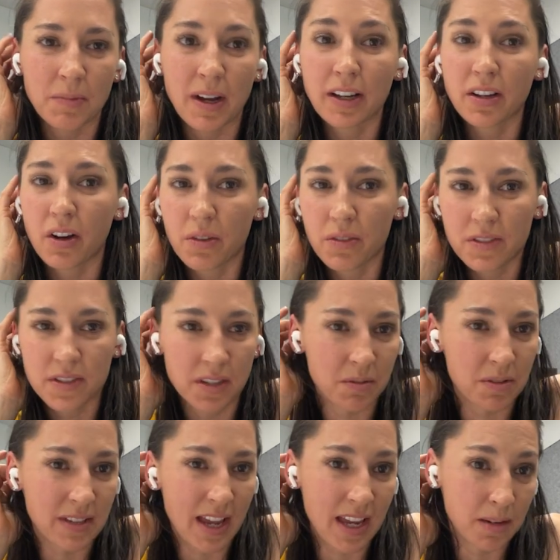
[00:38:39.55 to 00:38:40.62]
My goal this year
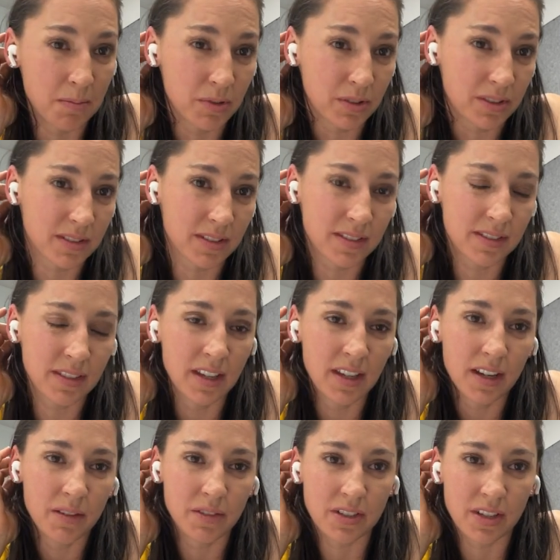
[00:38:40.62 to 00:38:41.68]
was eighty books,
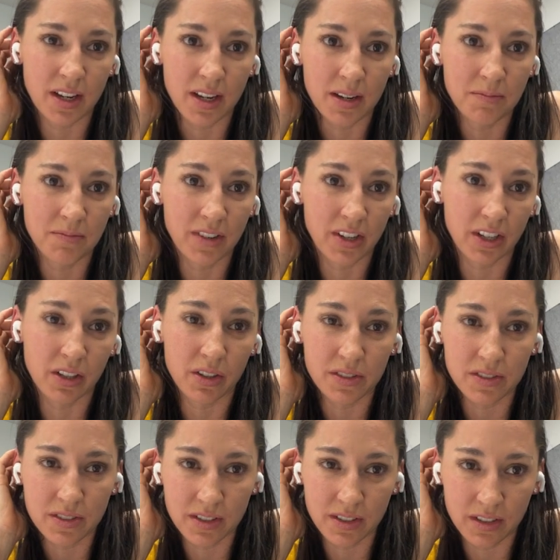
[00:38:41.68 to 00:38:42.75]
which I'm very
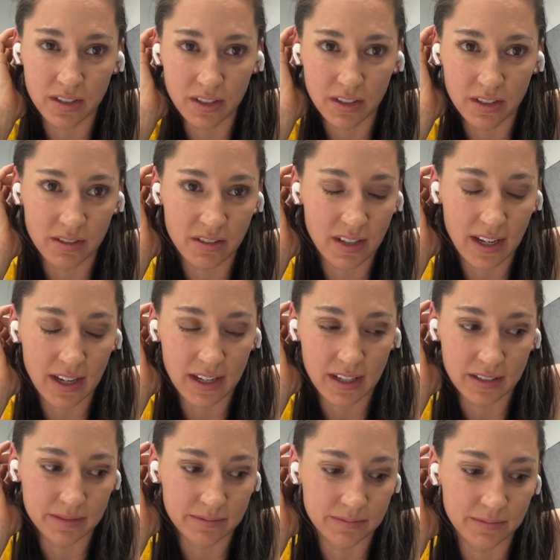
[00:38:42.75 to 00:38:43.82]
close to
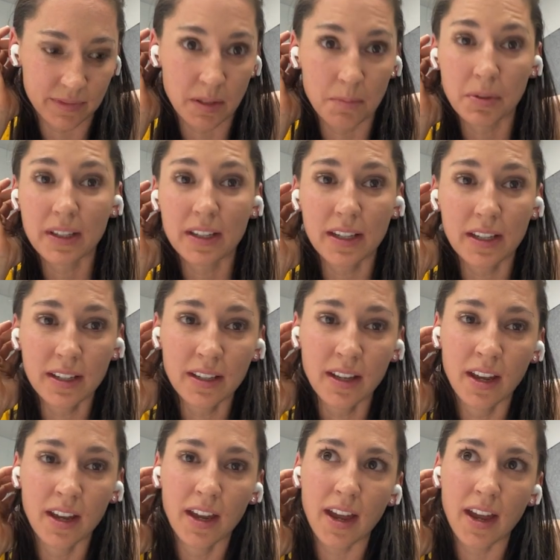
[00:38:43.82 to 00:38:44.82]
um, completing,